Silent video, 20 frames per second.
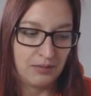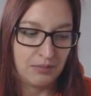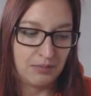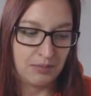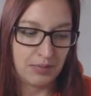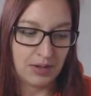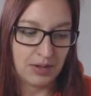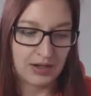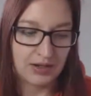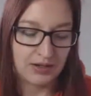
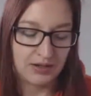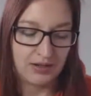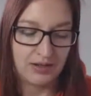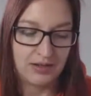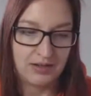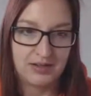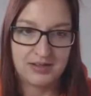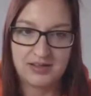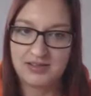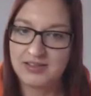but
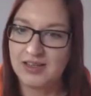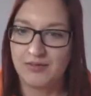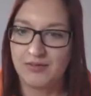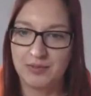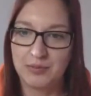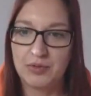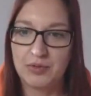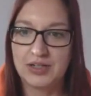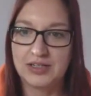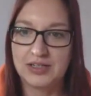
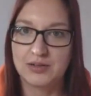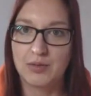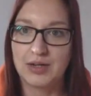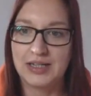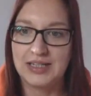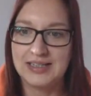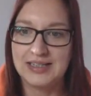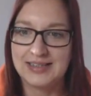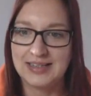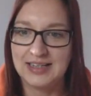self-employed is
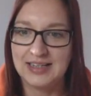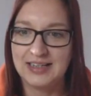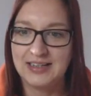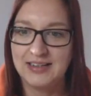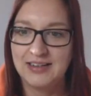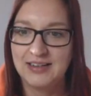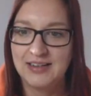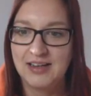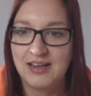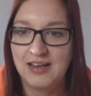quite easy.
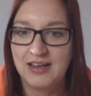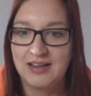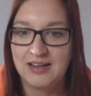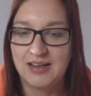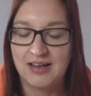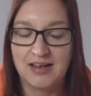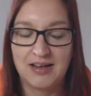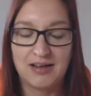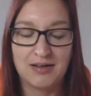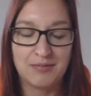
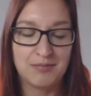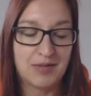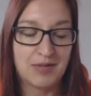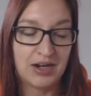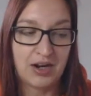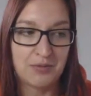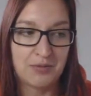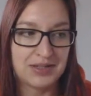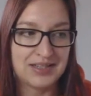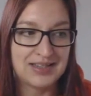Um,
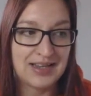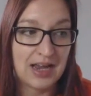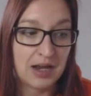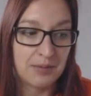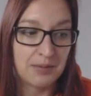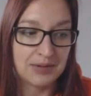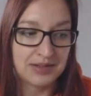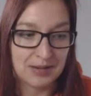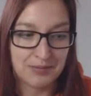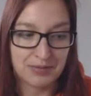and I would set
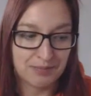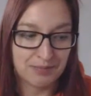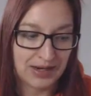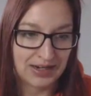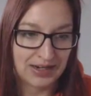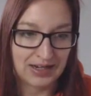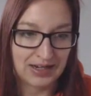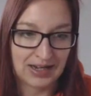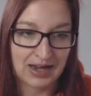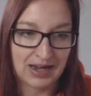up a separate
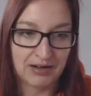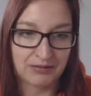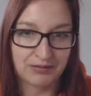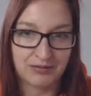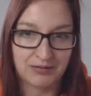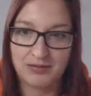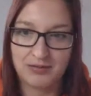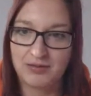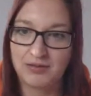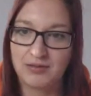bank
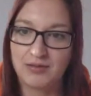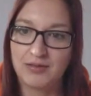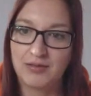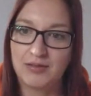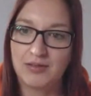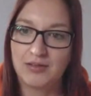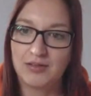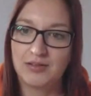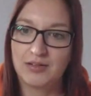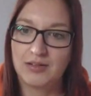account
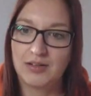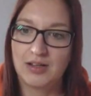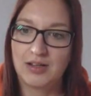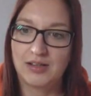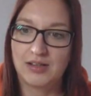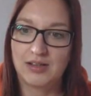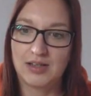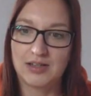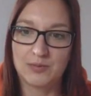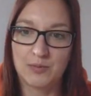
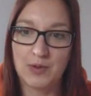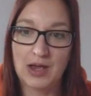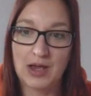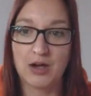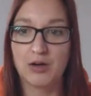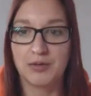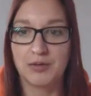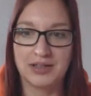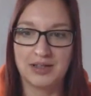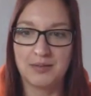as
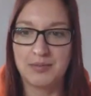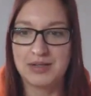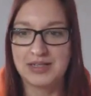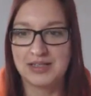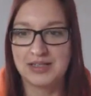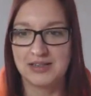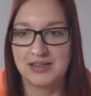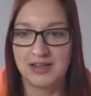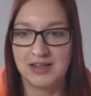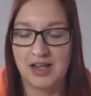well in the
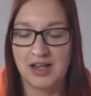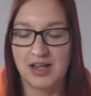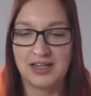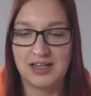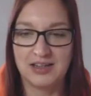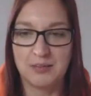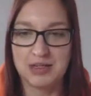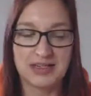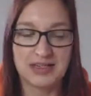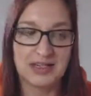business, like
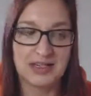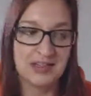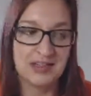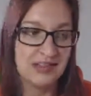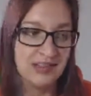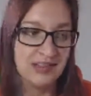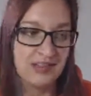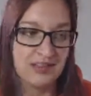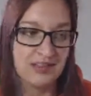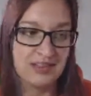in the
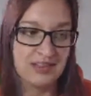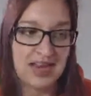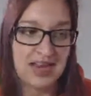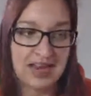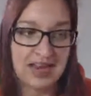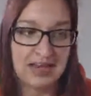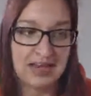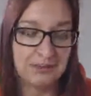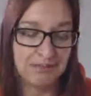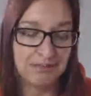business
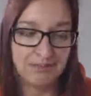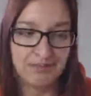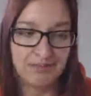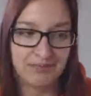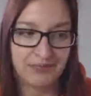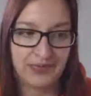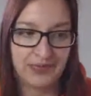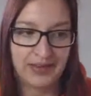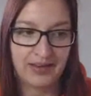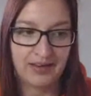name,
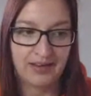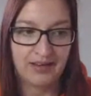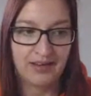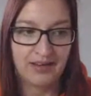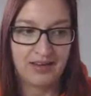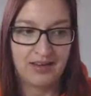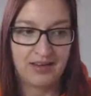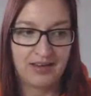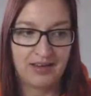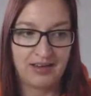
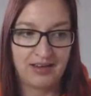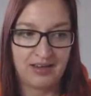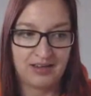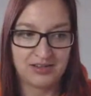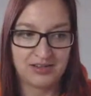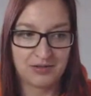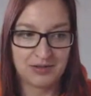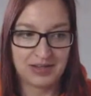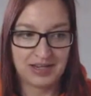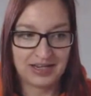
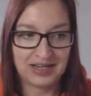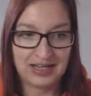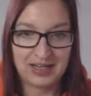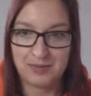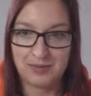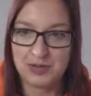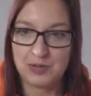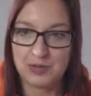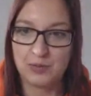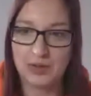so that it
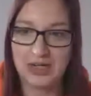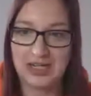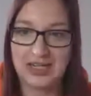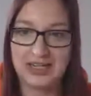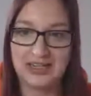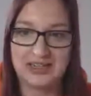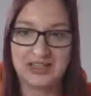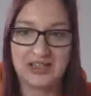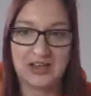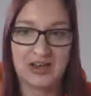keeps it all
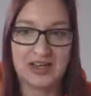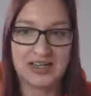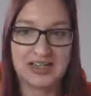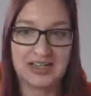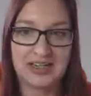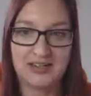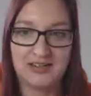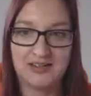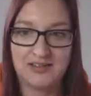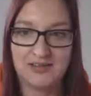clean and
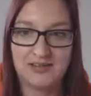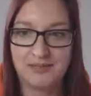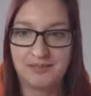tidy.